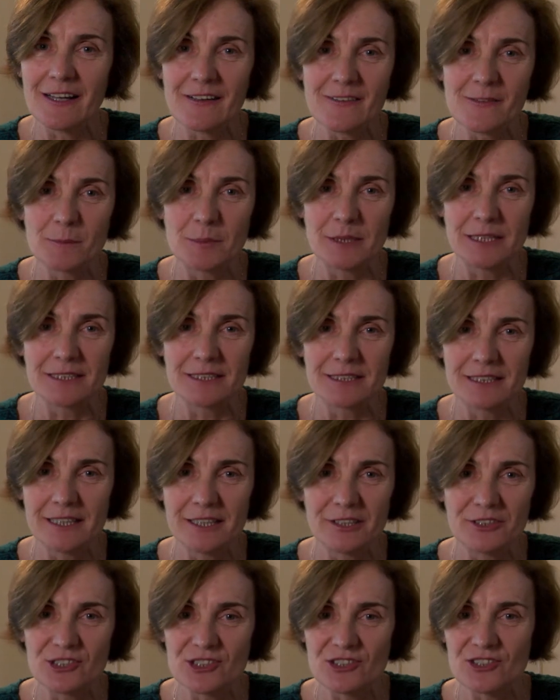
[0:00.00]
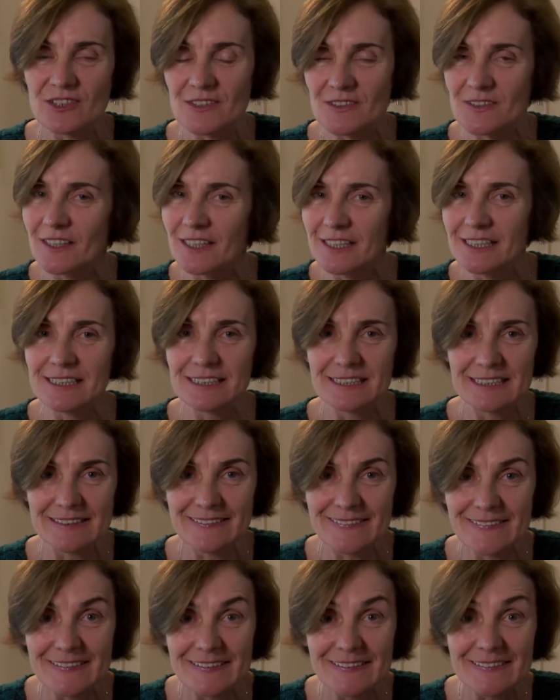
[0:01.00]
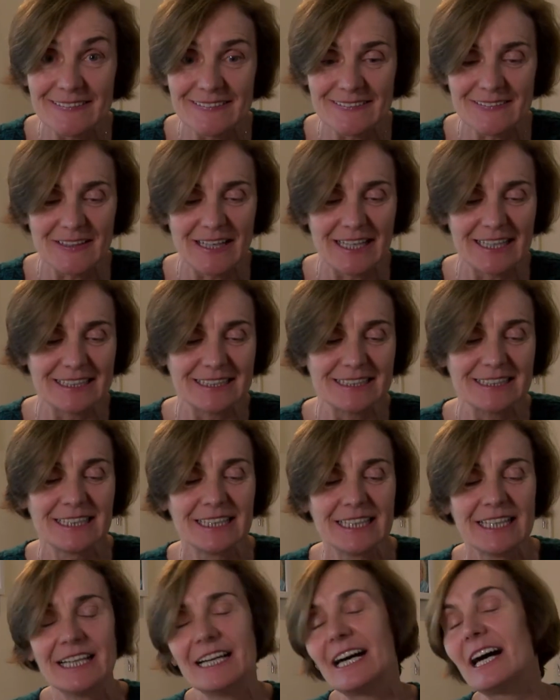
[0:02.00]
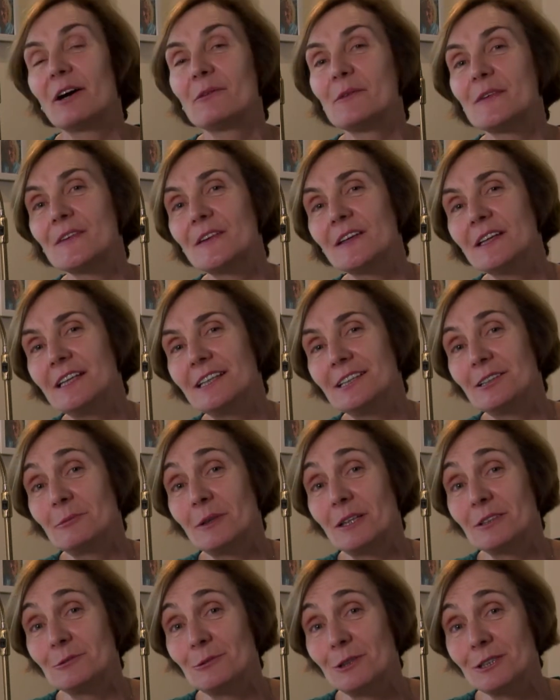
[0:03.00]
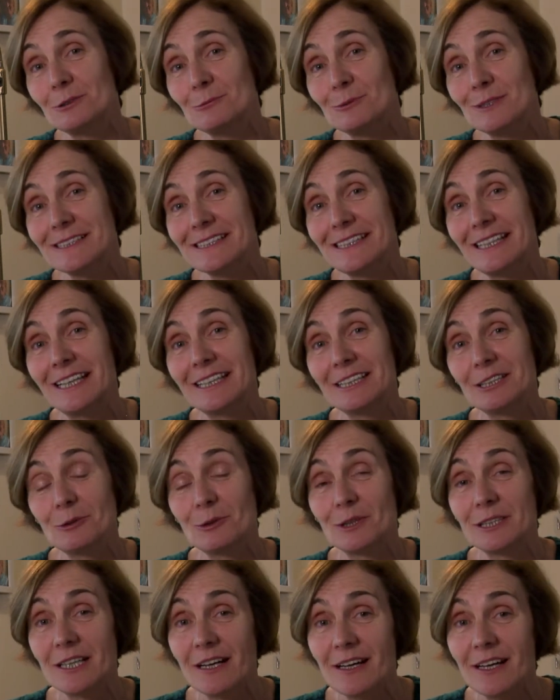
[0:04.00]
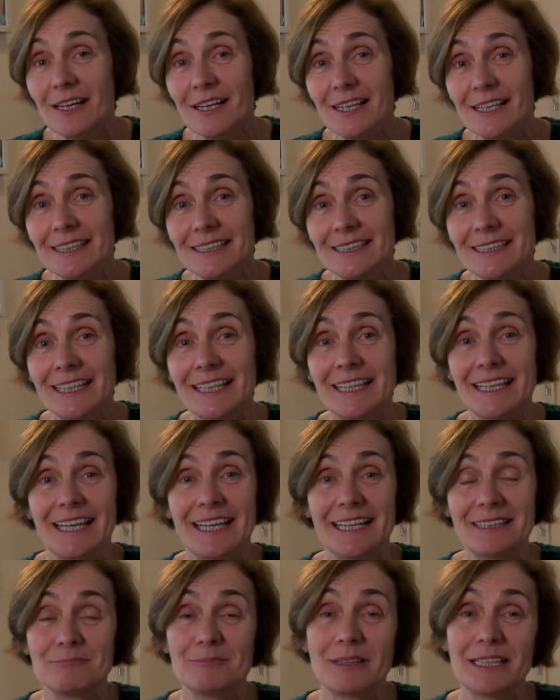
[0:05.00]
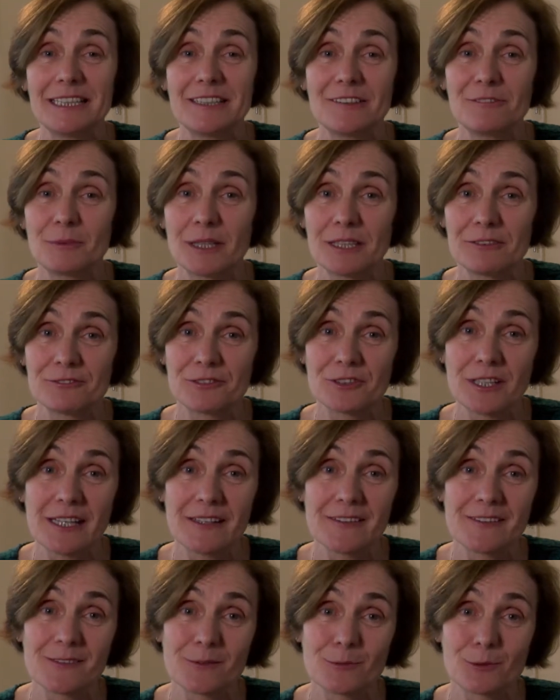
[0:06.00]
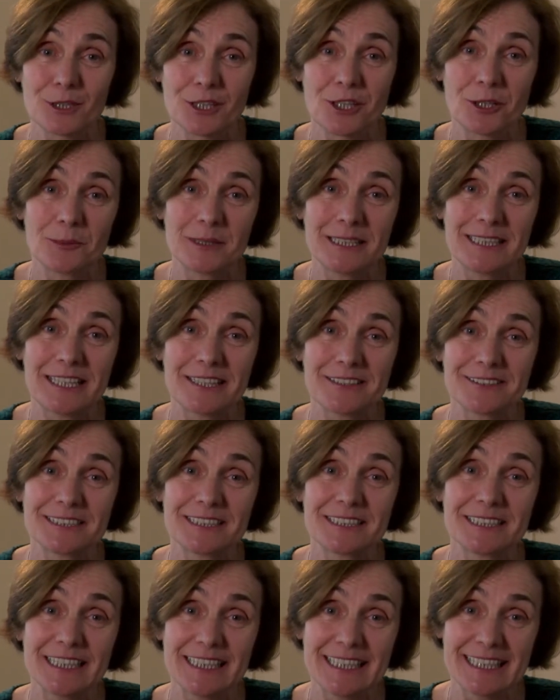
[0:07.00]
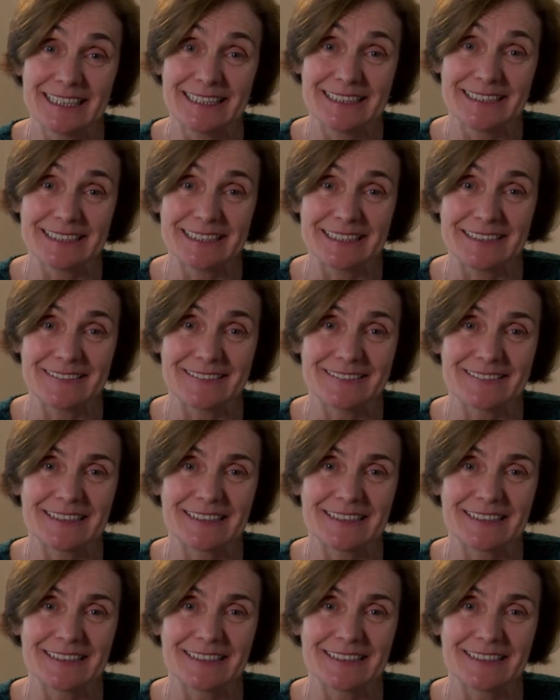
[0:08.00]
has been in Irish society since then, I was thinking about what it was like when I and many of my friends were coming out in the 80s.